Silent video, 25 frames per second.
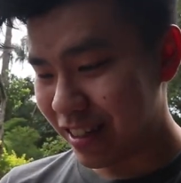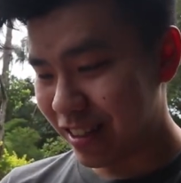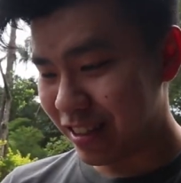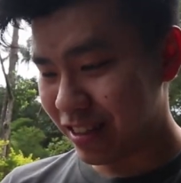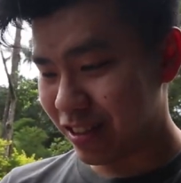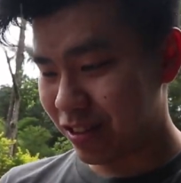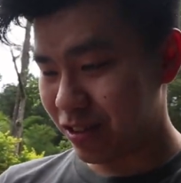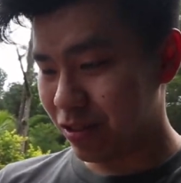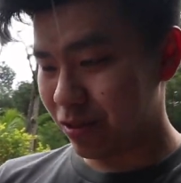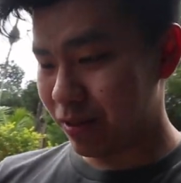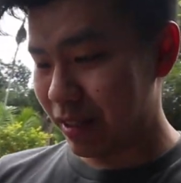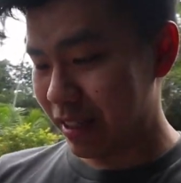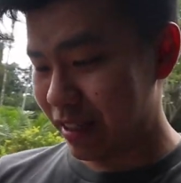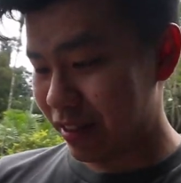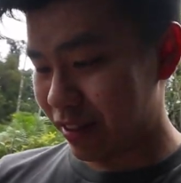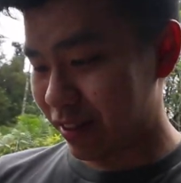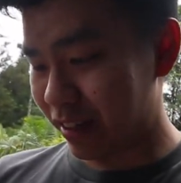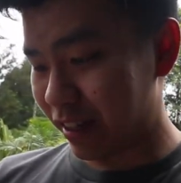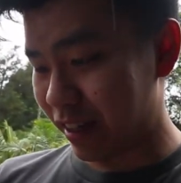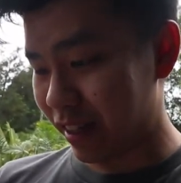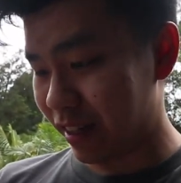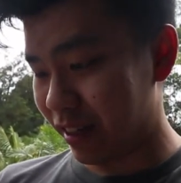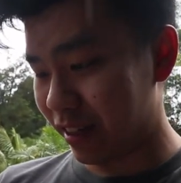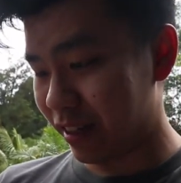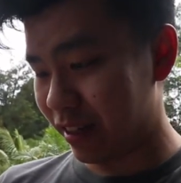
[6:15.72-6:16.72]
Sweet,
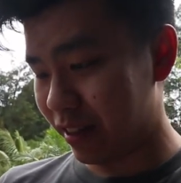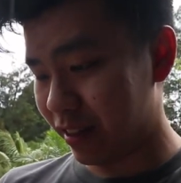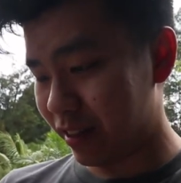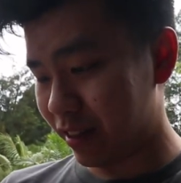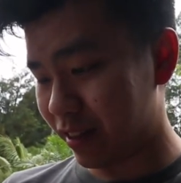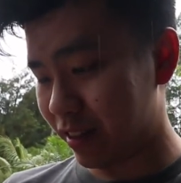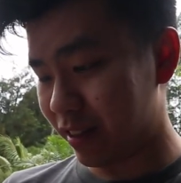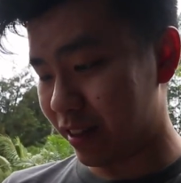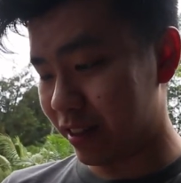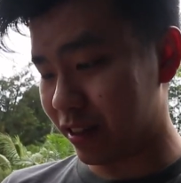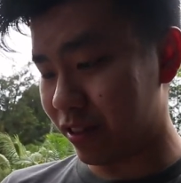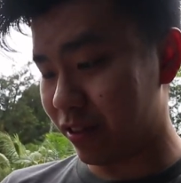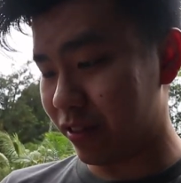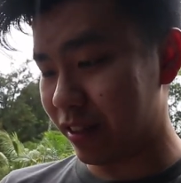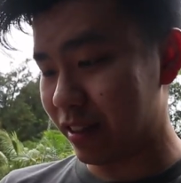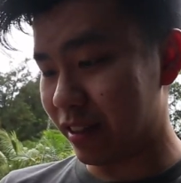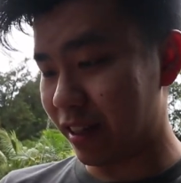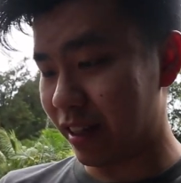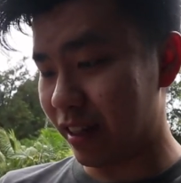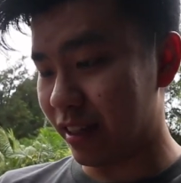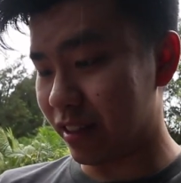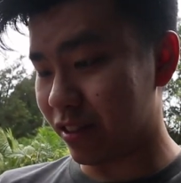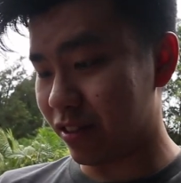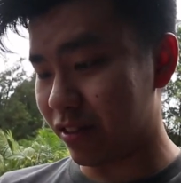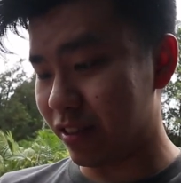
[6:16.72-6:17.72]
okay. Let's go
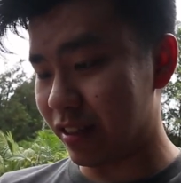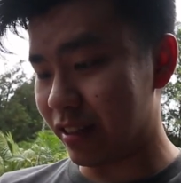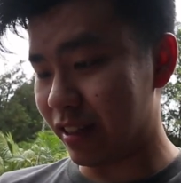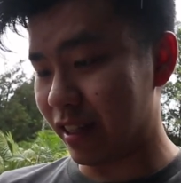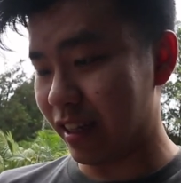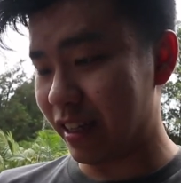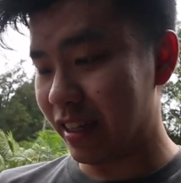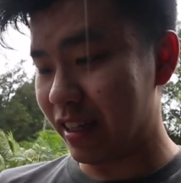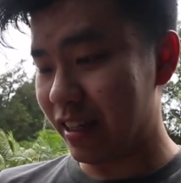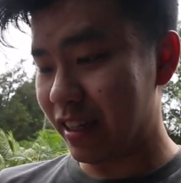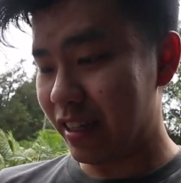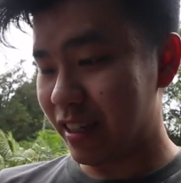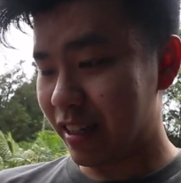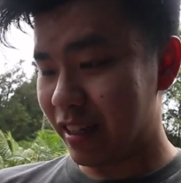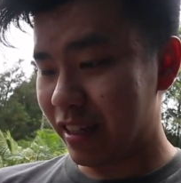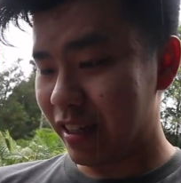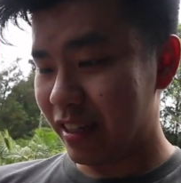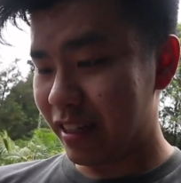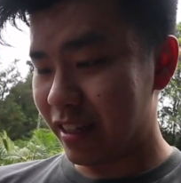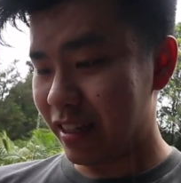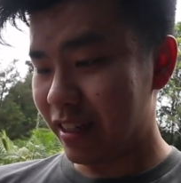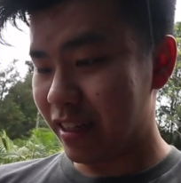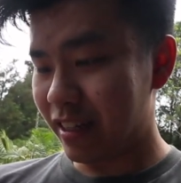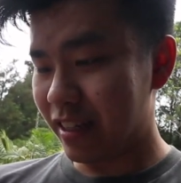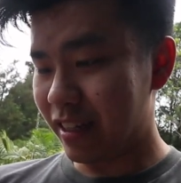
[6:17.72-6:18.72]
inside.
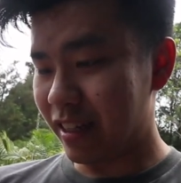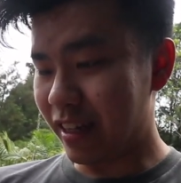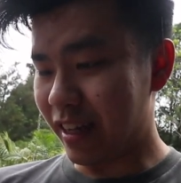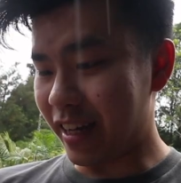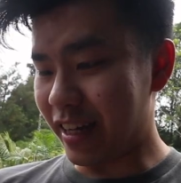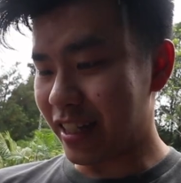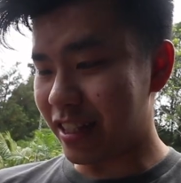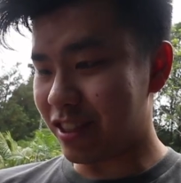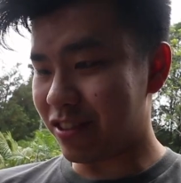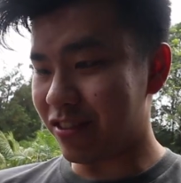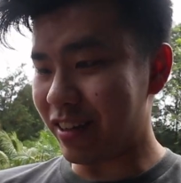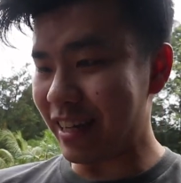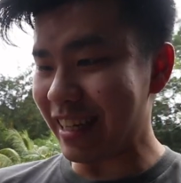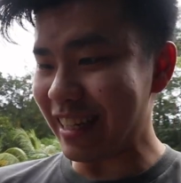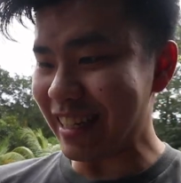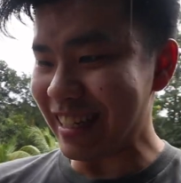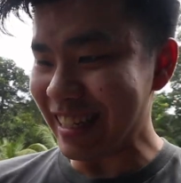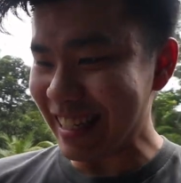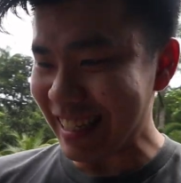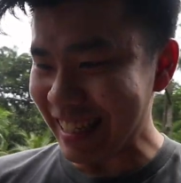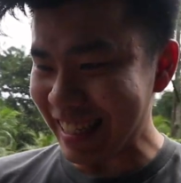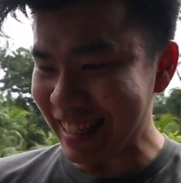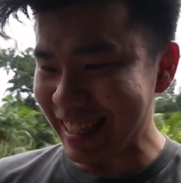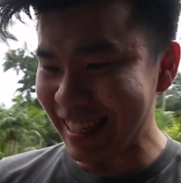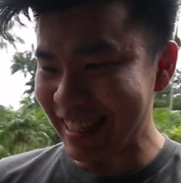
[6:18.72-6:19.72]
X-ray,
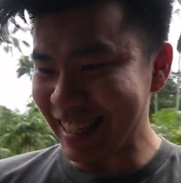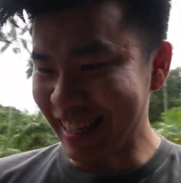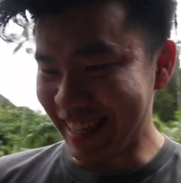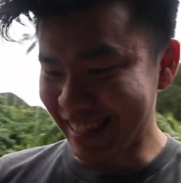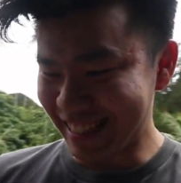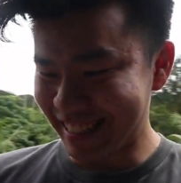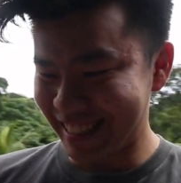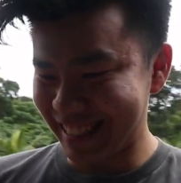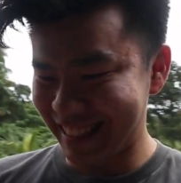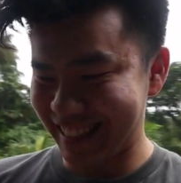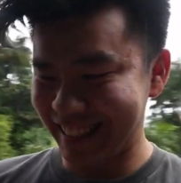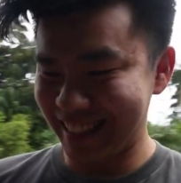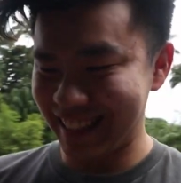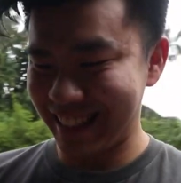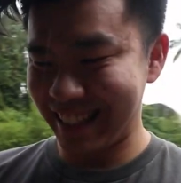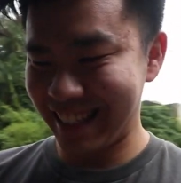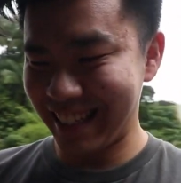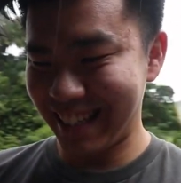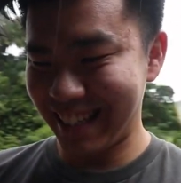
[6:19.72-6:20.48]
yes.